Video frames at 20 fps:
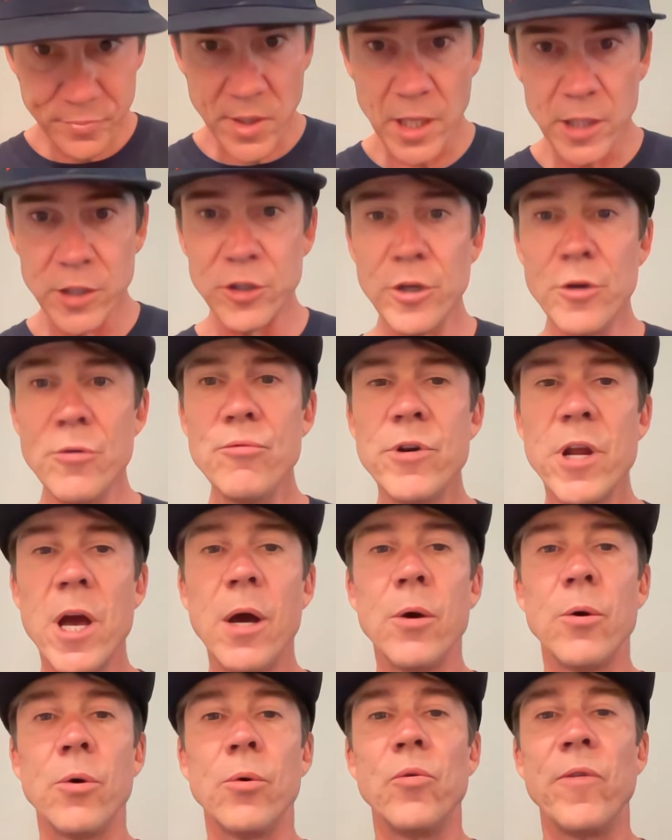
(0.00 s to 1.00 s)
you
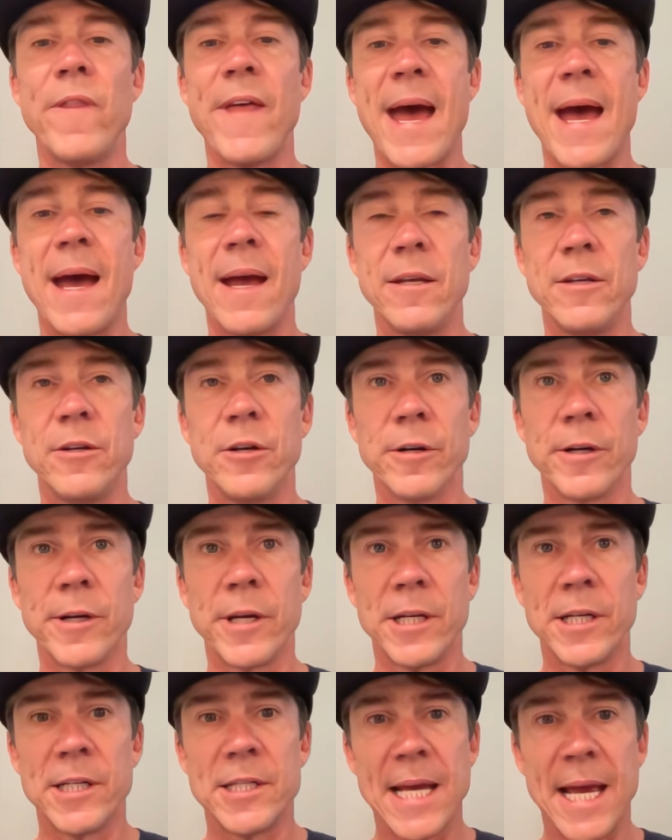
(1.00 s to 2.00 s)
know that you're
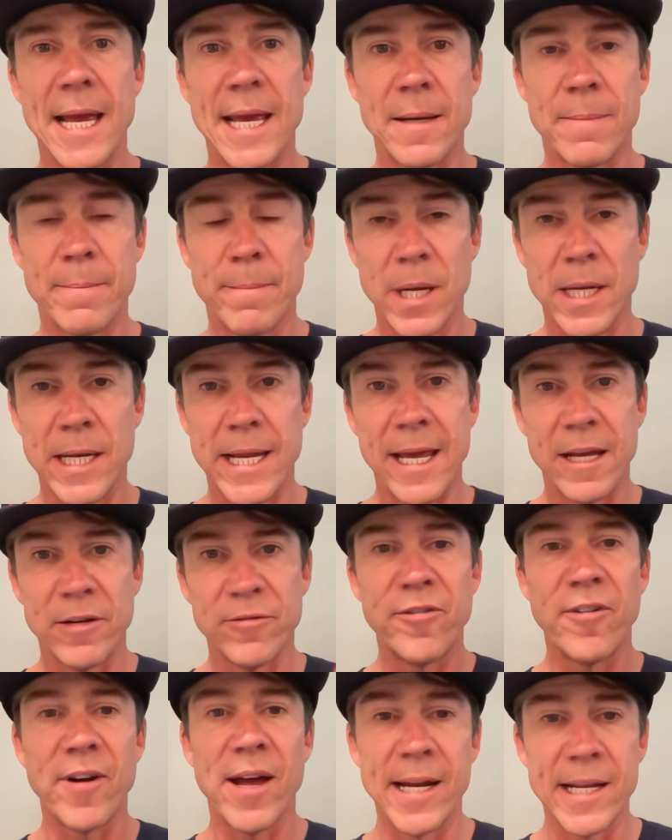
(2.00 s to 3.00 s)
going to take Monday and
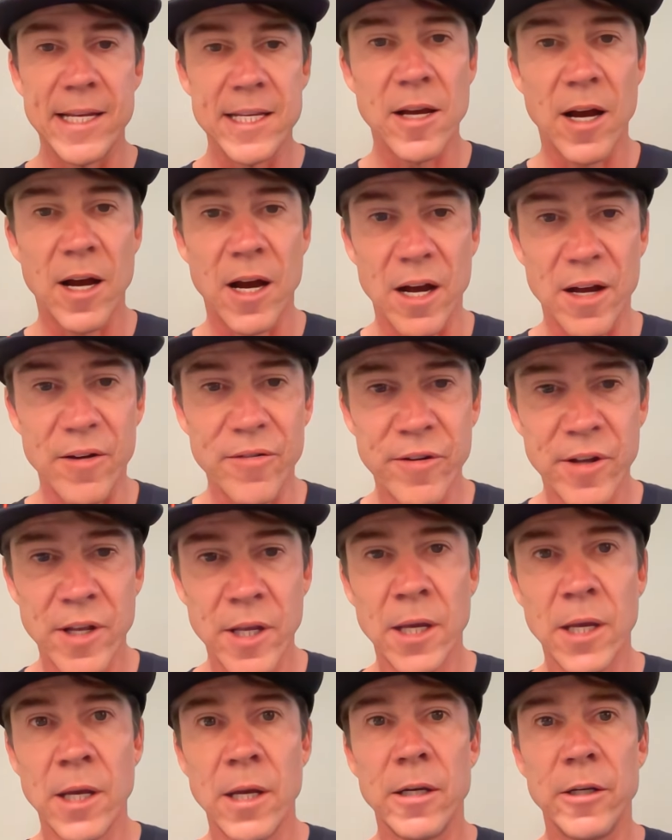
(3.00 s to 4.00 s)
Fridays off.
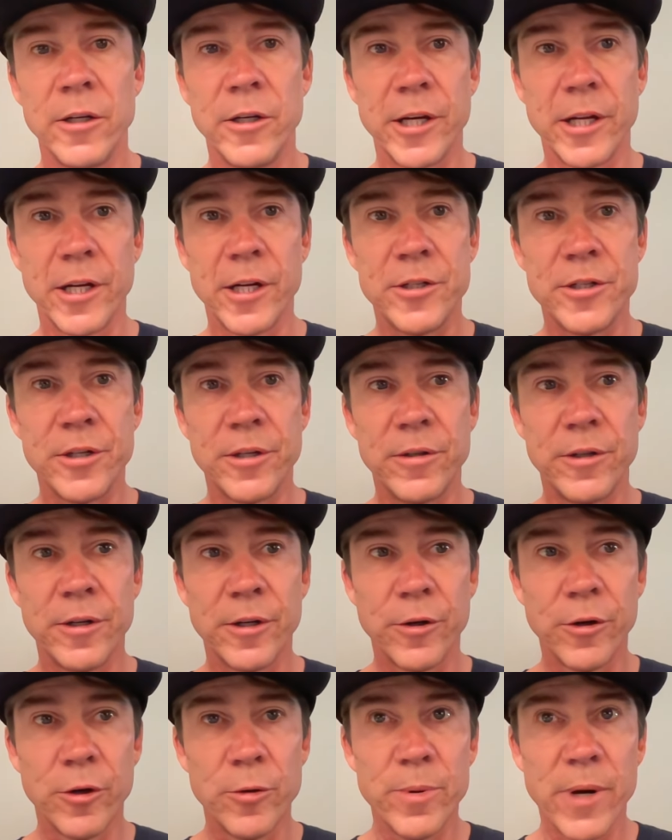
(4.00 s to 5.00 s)
You're going to do your
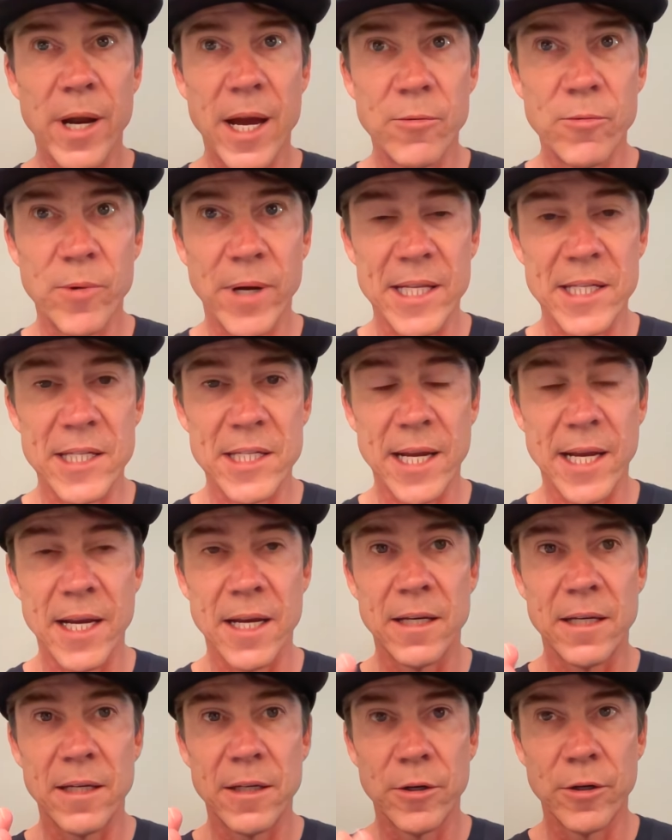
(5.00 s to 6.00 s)
group ride
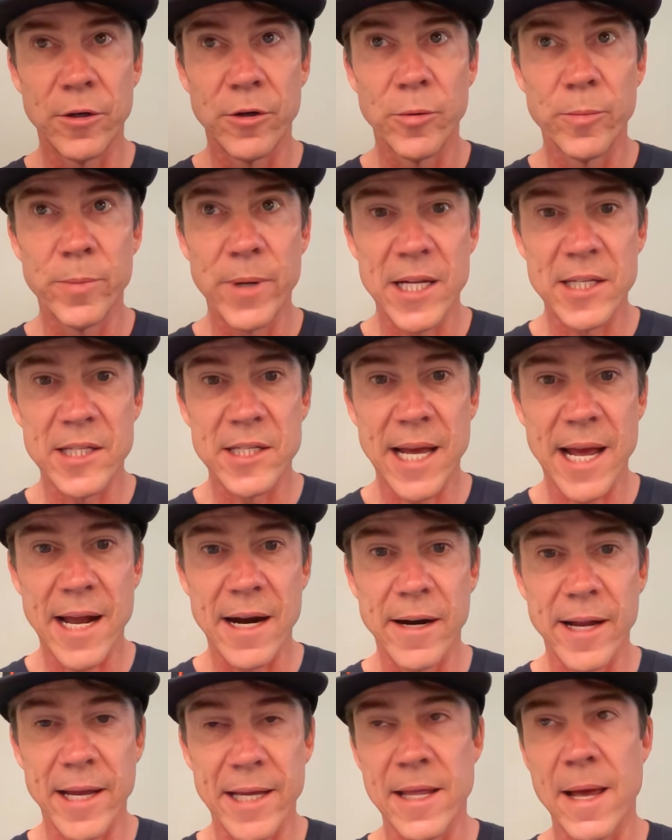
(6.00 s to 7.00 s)
Wednesday, your group ride
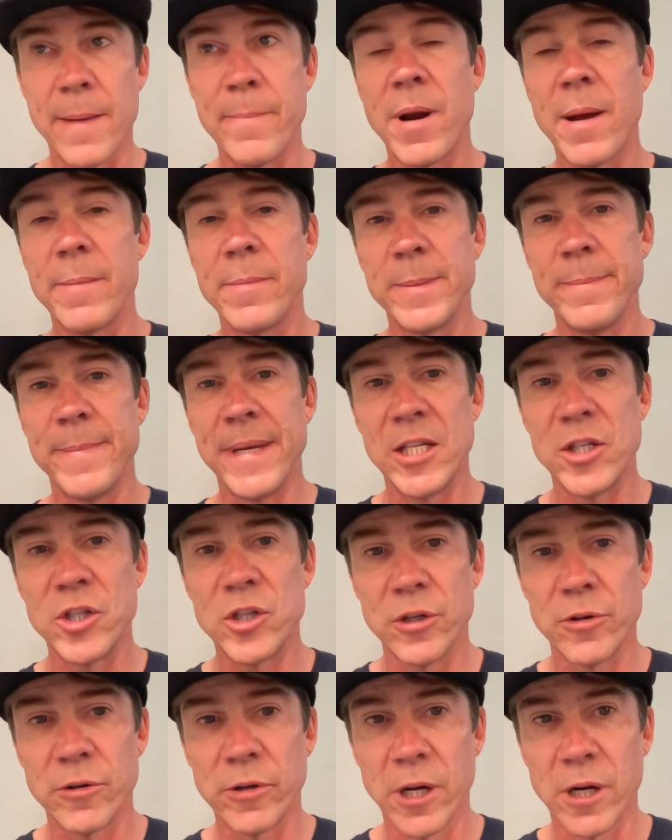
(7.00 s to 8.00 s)
Saturday. That probably means
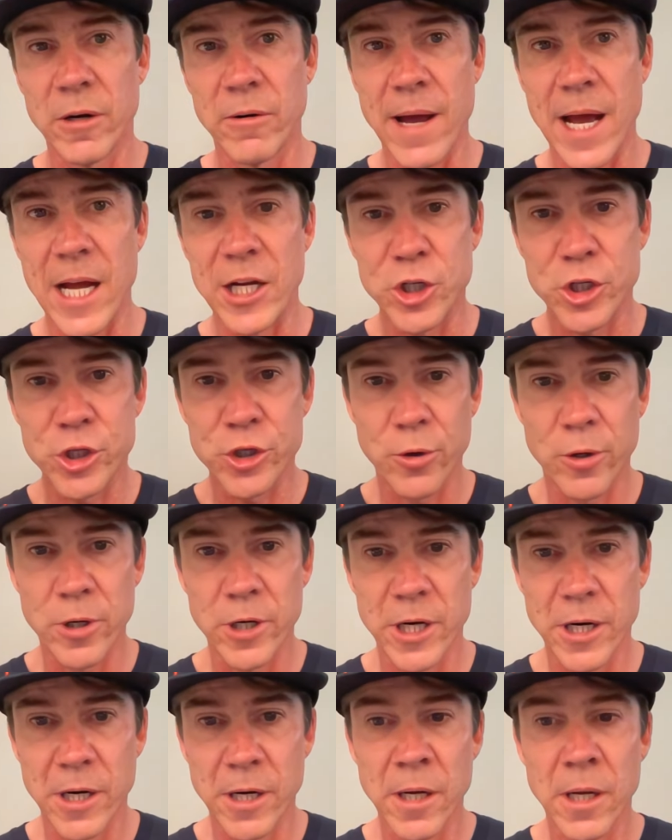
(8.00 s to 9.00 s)
you're going to ride
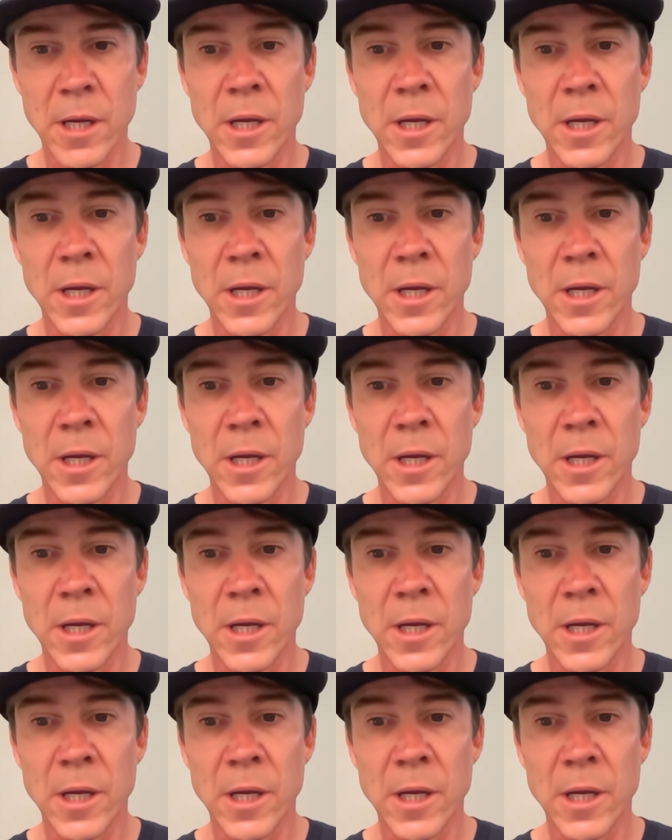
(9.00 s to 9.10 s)
shorter,